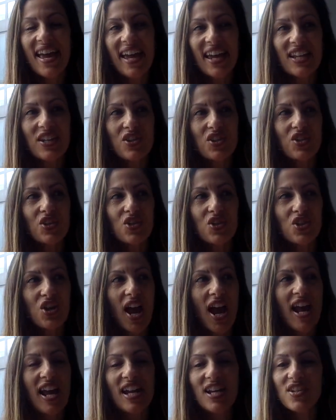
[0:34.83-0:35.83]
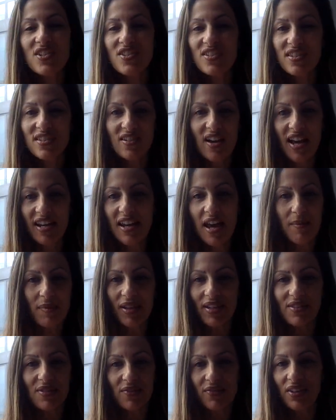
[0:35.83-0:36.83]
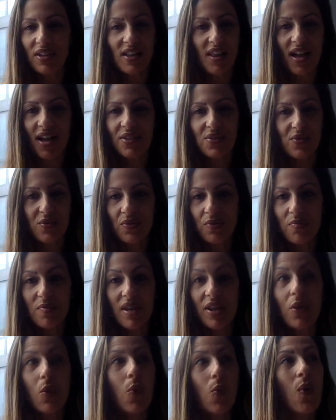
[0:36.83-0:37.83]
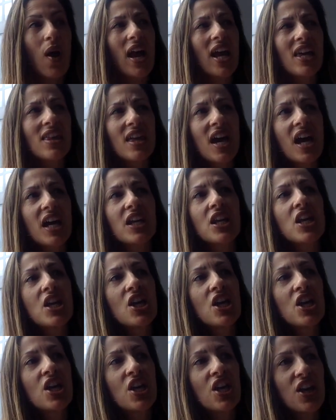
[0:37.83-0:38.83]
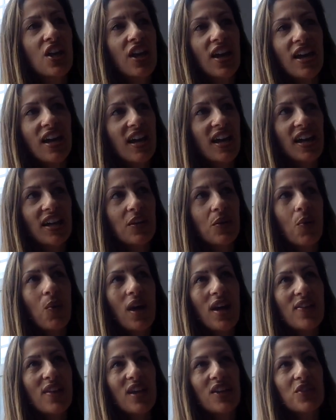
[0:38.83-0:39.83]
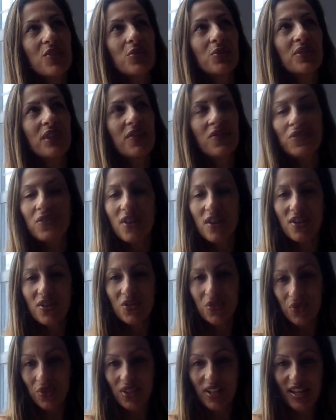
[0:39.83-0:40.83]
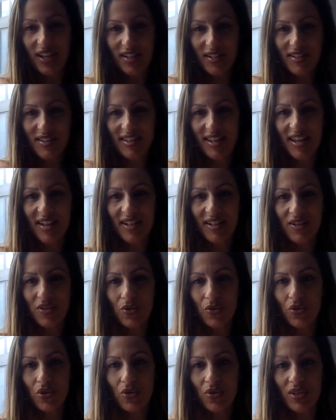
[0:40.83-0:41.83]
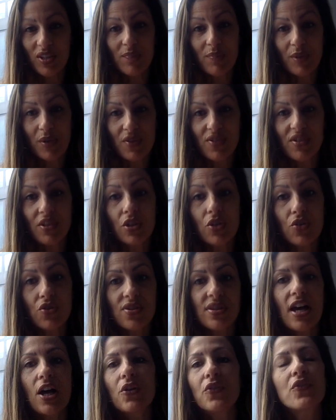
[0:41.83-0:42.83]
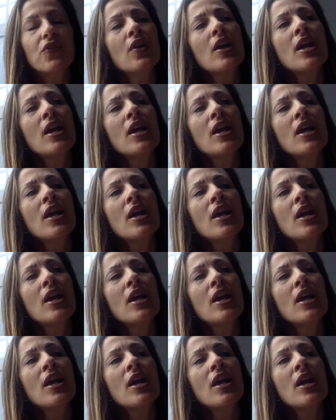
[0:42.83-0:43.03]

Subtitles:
It just changed the dynamics of the classroom in a way that you'll never truly understand until you experience it yourself.